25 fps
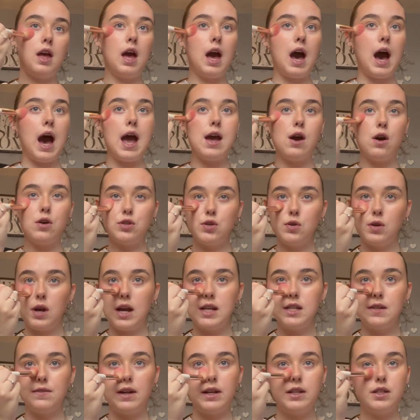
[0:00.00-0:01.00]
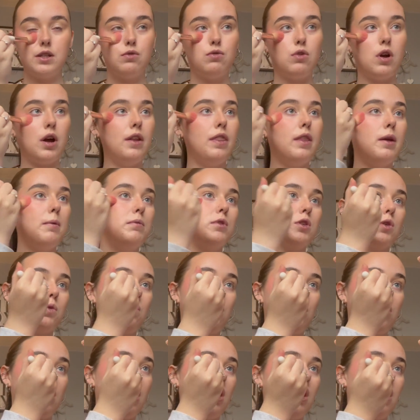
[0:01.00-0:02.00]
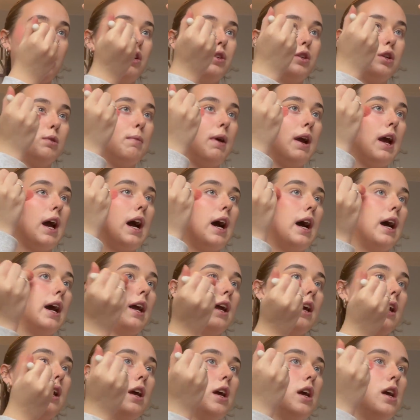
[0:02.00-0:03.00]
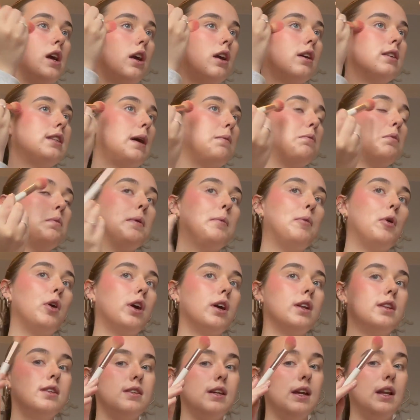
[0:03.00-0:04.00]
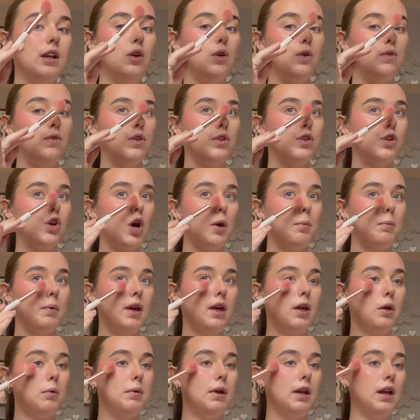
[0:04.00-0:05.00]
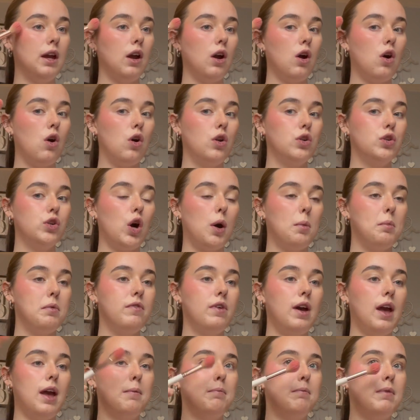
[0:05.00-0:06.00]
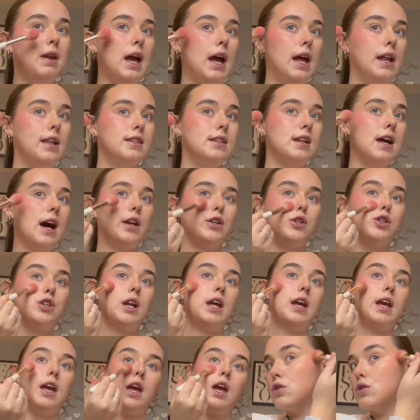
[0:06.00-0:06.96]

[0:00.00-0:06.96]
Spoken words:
I also kind of like to run them to under my eye, because then when we put concealer over the top, it'll be on top of it and blends naturally.